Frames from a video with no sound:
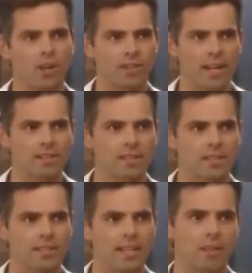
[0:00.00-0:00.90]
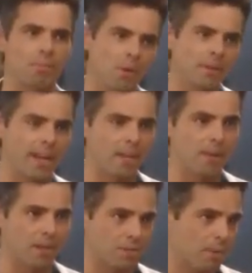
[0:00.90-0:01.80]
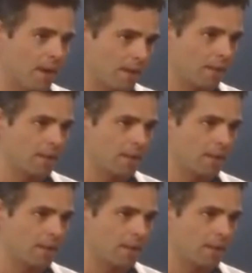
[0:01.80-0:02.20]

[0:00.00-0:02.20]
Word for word: Dr. Henson didn't take the bullet out of Michael's brain.